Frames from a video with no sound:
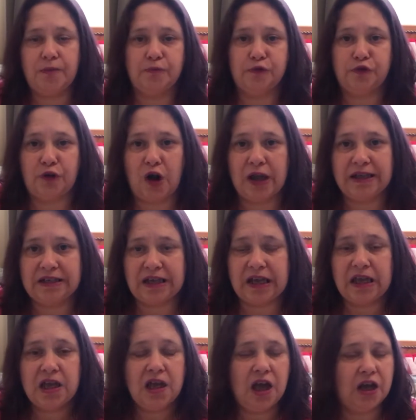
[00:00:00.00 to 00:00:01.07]
Friday,
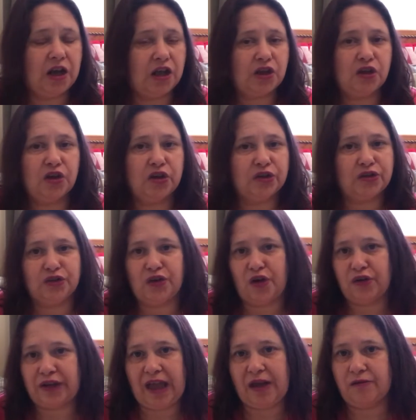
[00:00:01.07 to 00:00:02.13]
and I could not
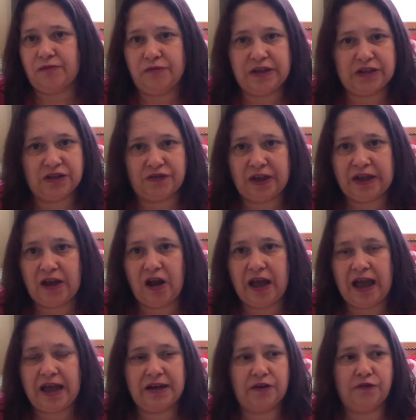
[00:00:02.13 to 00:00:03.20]
get rid of it. I
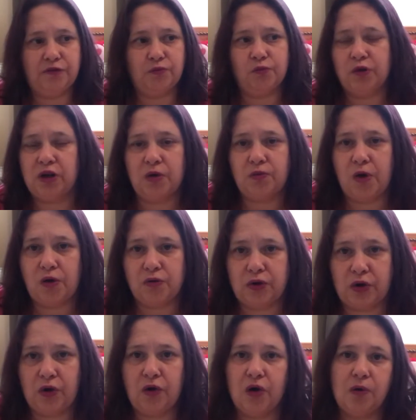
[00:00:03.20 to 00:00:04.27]
had it from when I
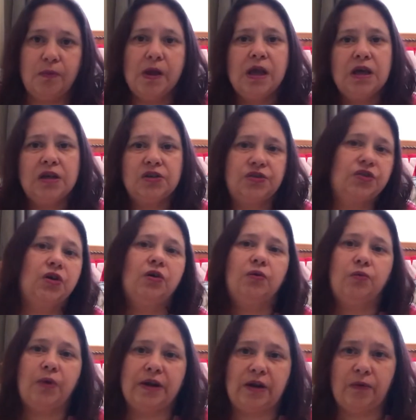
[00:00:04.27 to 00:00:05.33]
woke up till
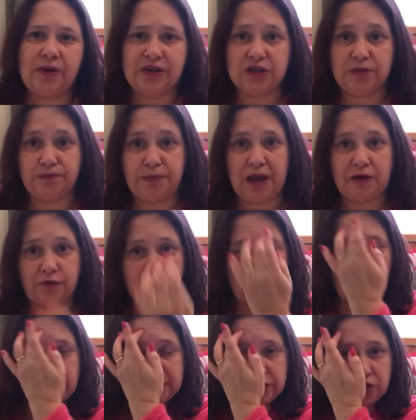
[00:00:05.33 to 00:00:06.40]
when I went to bed
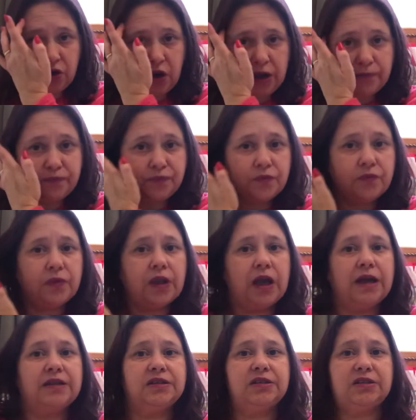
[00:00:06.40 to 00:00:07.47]
Friday night,
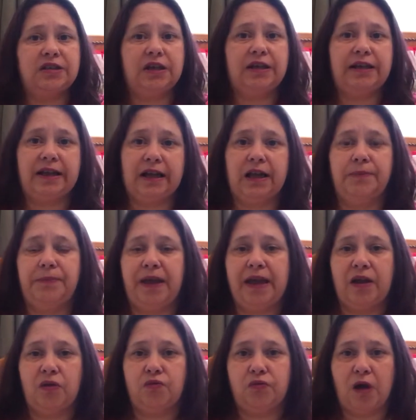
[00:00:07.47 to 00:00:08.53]
and still a little bit
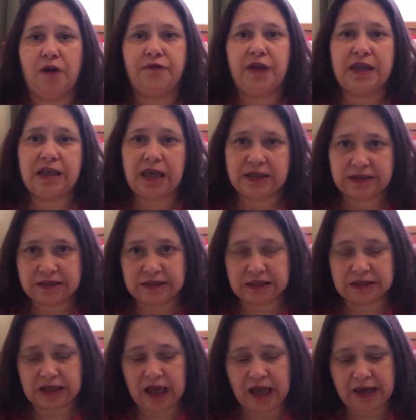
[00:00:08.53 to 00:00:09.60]
rough
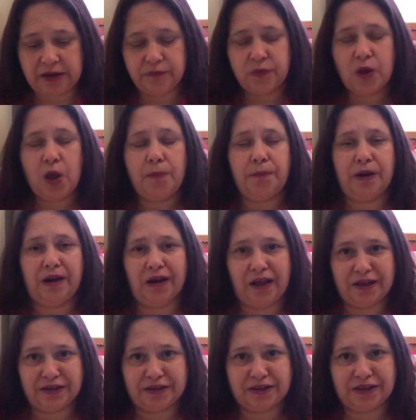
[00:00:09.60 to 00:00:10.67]
yesterday.
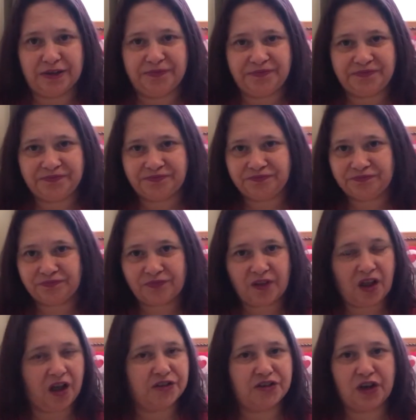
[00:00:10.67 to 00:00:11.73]
Plus,
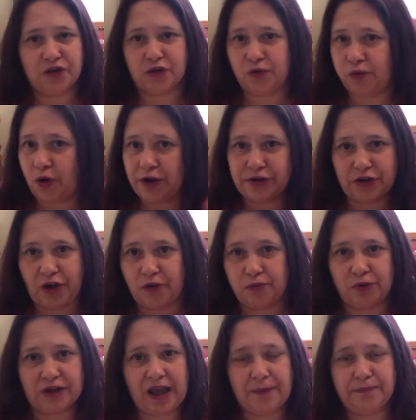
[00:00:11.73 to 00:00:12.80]
I don't quite know what
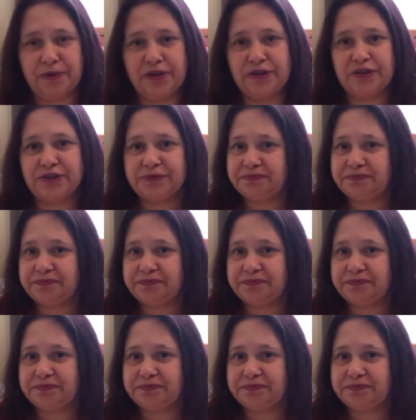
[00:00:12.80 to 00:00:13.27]
happened.